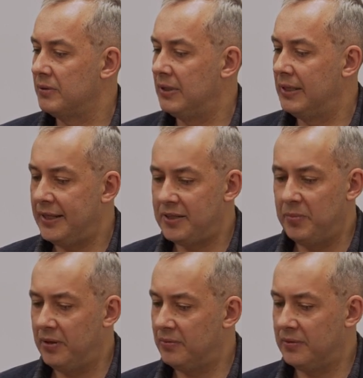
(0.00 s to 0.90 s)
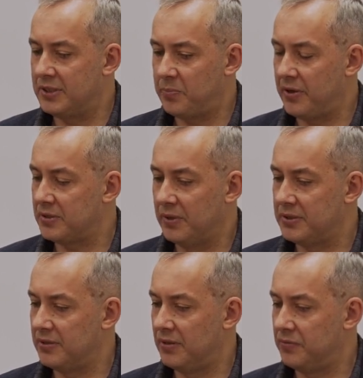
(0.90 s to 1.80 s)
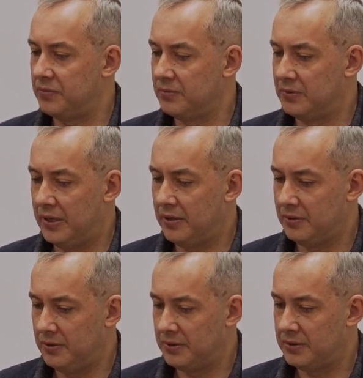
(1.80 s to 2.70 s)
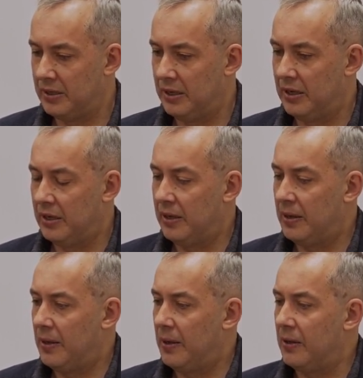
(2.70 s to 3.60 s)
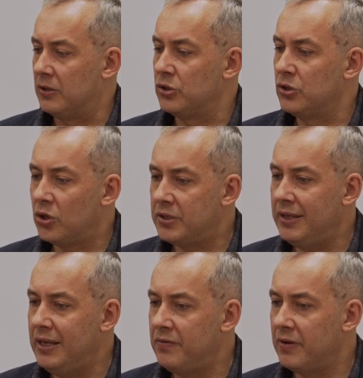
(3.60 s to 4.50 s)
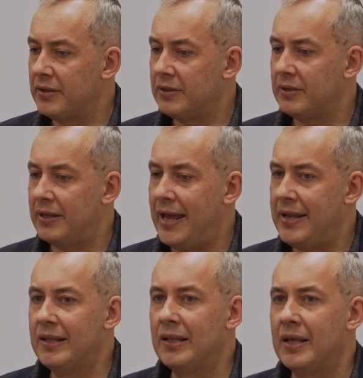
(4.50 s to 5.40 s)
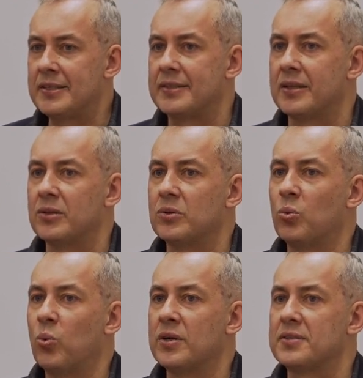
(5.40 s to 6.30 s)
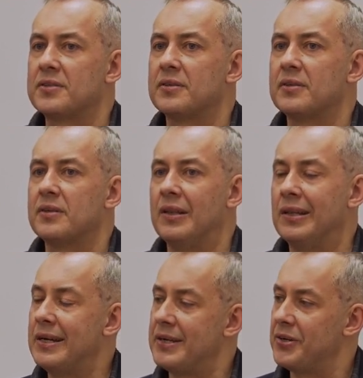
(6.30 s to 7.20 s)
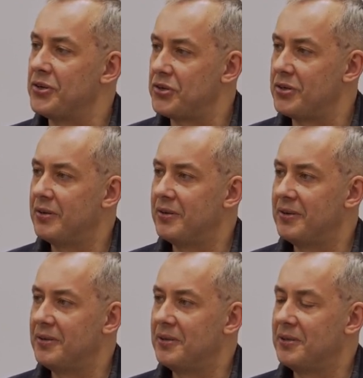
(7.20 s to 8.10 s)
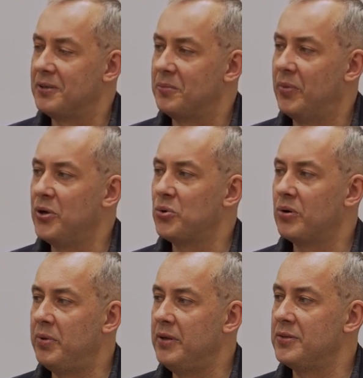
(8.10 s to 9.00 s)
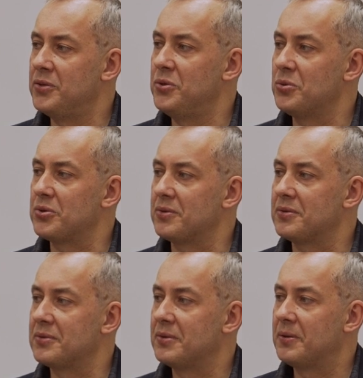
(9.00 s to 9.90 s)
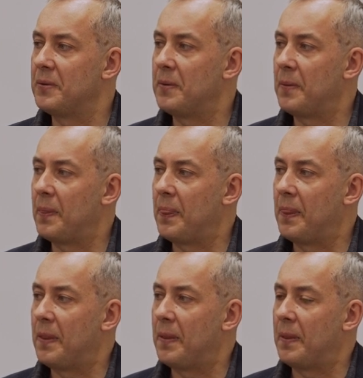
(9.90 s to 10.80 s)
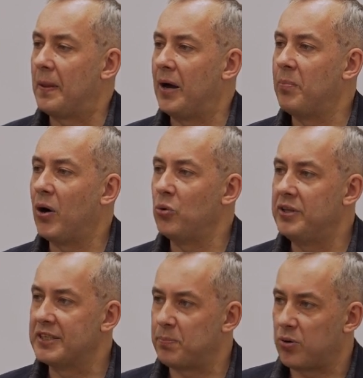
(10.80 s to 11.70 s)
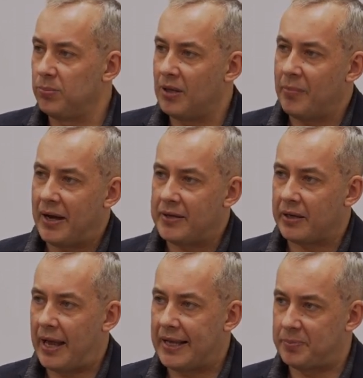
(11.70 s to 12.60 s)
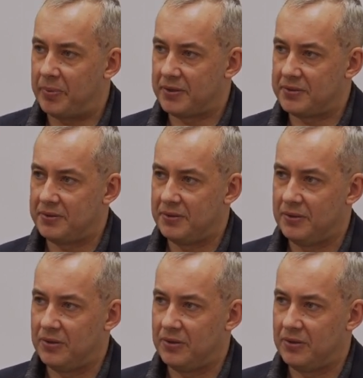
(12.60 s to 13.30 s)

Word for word: let me express myself like this not even any lesson was learned by European institutions about these problematic aspects